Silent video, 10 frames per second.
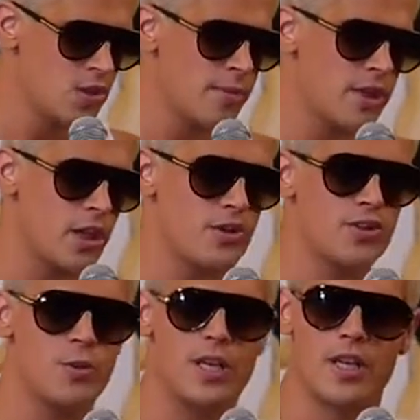So I'm going to go to
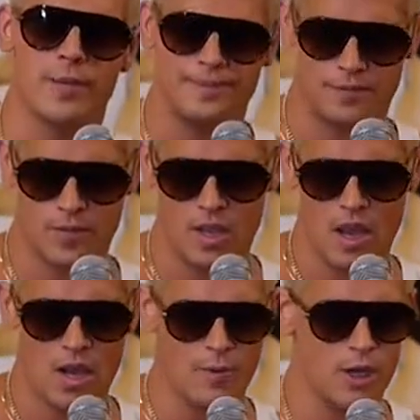Sweden,
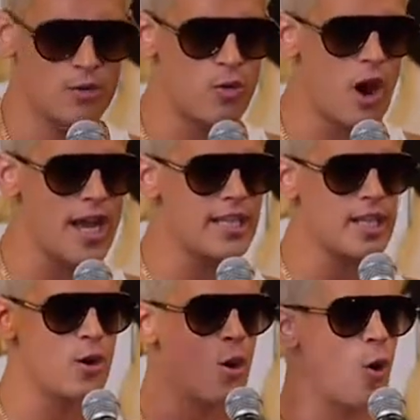and I'm going to ride
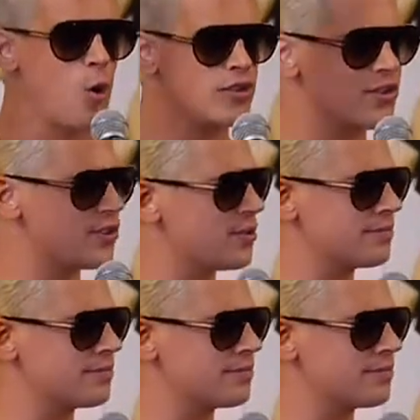in on a horse.